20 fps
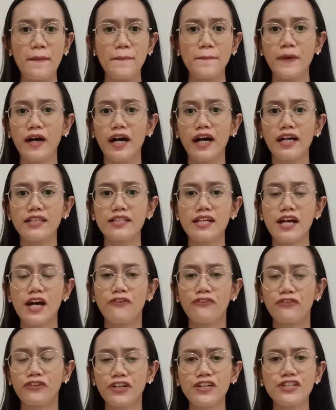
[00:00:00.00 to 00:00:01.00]
but
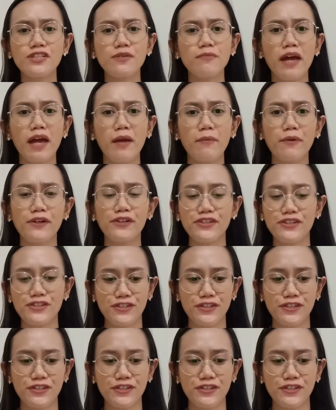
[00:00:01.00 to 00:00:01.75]
for you to be able